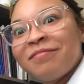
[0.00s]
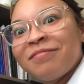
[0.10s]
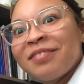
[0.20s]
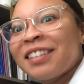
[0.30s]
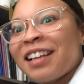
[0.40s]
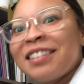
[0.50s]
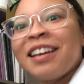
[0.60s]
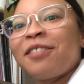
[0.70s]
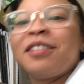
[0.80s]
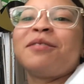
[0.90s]
that's
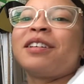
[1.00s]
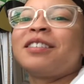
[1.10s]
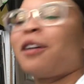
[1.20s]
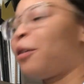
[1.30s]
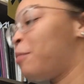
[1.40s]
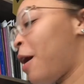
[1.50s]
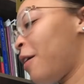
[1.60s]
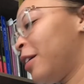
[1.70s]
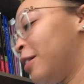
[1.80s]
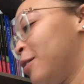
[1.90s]
like really what it's all
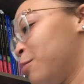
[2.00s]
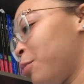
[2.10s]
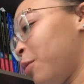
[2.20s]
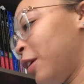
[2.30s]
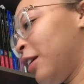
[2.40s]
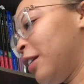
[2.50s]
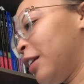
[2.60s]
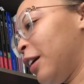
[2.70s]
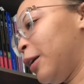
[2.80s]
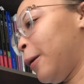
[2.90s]
about at this point.
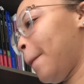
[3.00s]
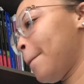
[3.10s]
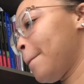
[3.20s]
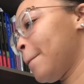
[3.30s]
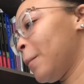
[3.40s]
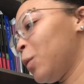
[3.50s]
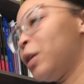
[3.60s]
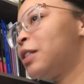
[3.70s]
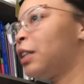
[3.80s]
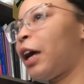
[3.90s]
Like what
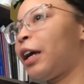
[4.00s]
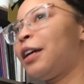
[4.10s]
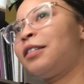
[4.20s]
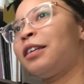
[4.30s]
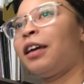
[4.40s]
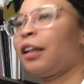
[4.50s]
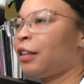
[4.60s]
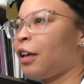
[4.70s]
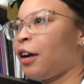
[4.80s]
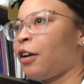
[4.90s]
it's like to get
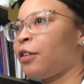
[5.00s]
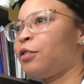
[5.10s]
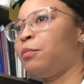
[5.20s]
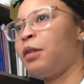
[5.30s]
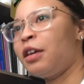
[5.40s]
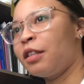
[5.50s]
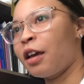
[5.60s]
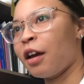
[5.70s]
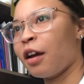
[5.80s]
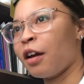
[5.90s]
there, to be
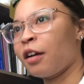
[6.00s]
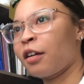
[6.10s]
there